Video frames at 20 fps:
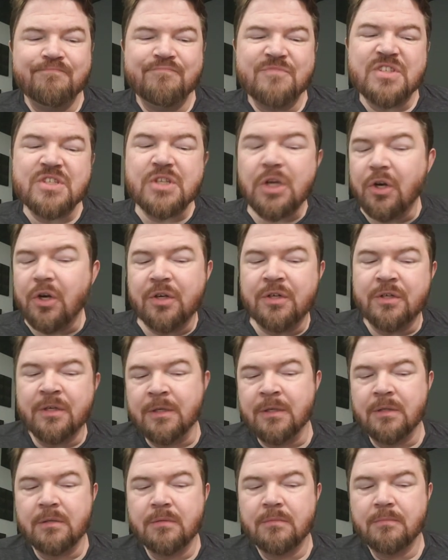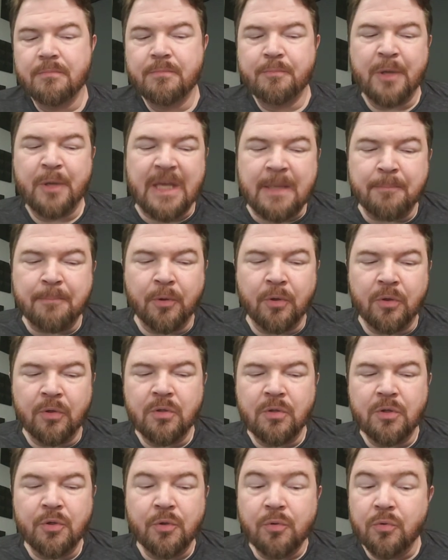certain
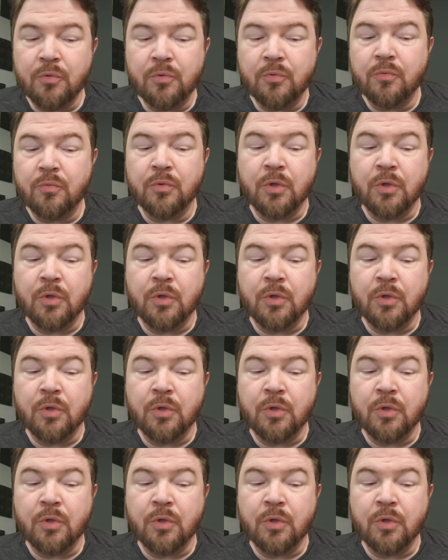people who